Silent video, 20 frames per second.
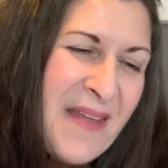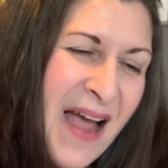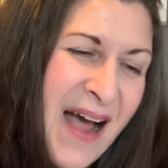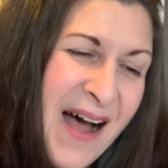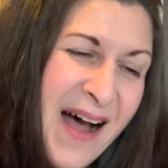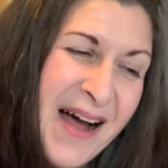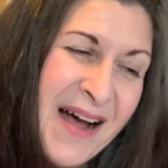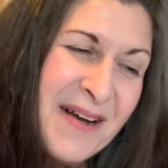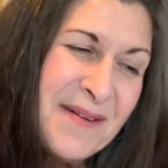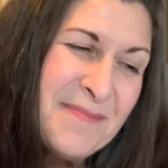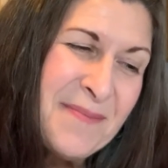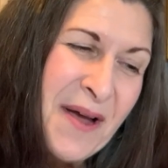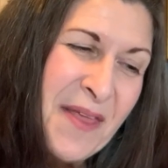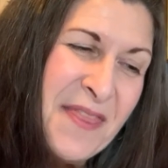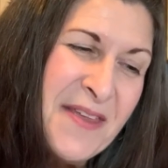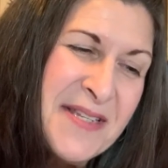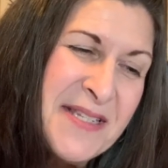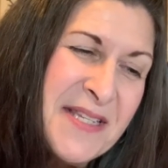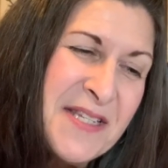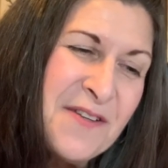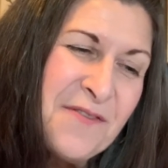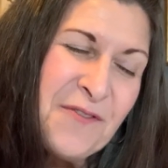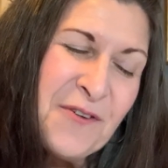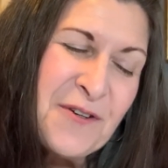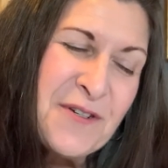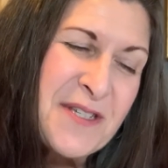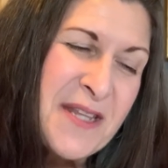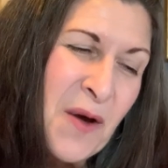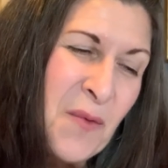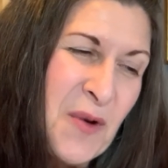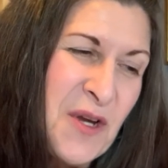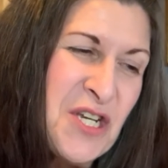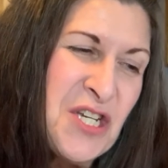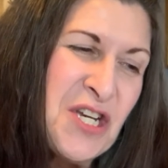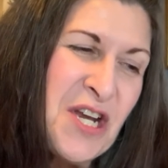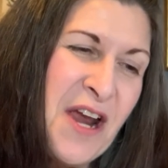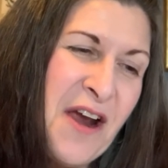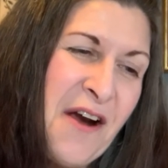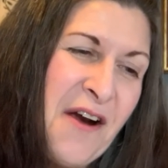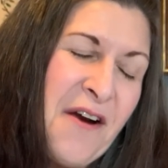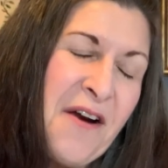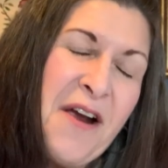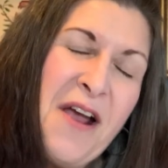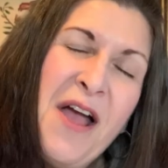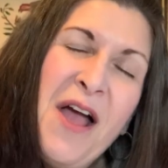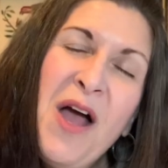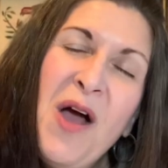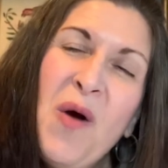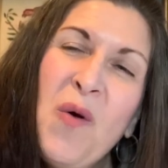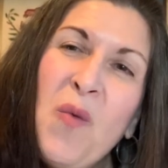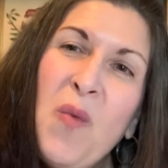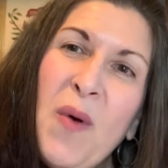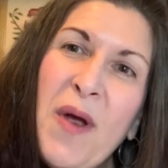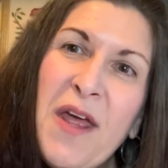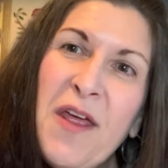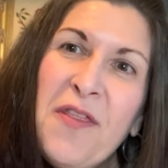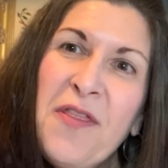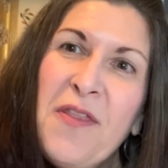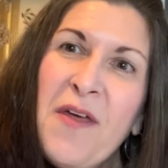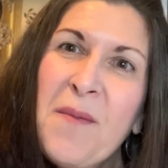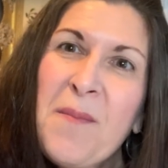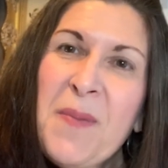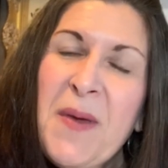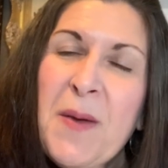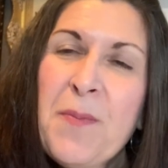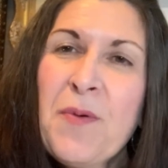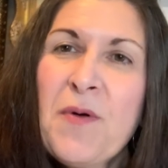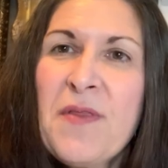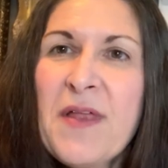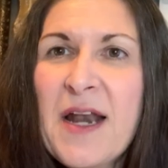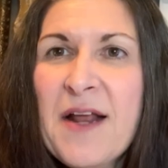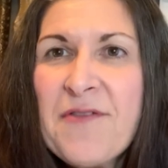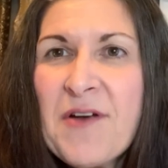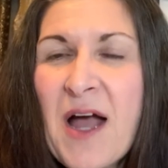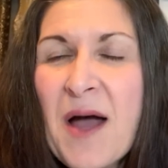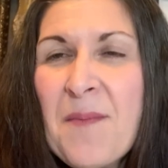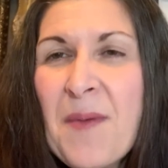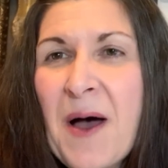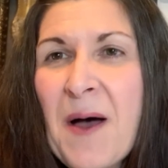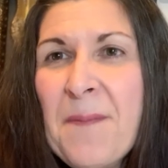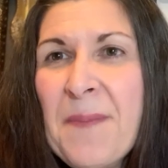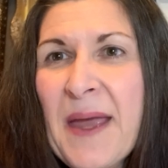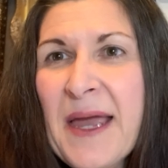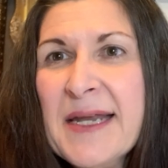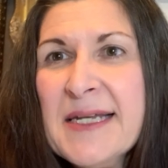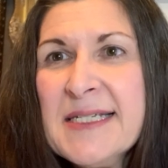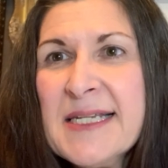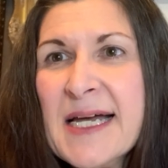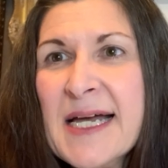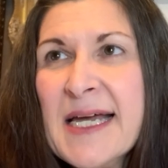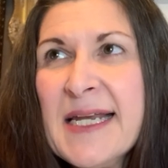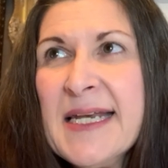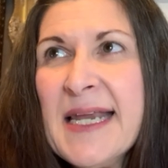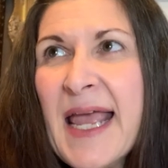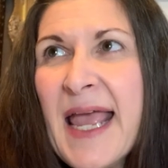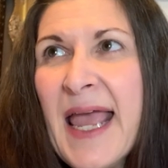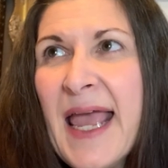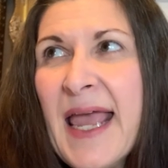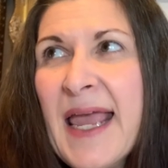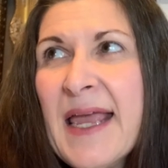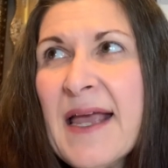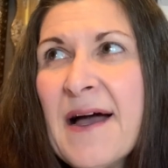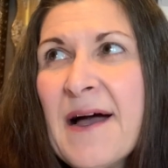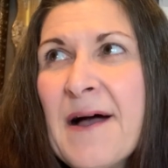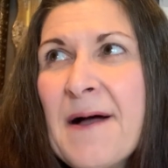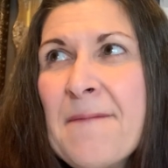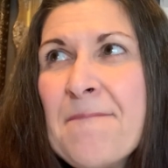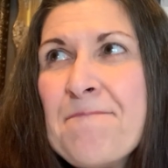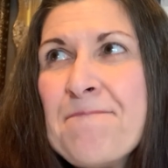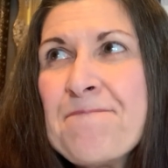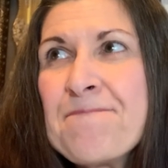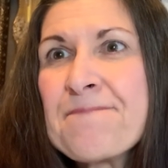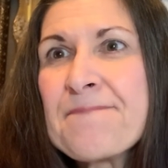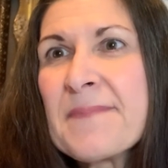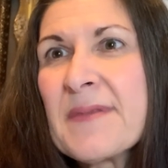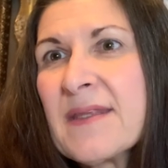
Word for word: Um, this is a verse that we share with people that have come up and done a um,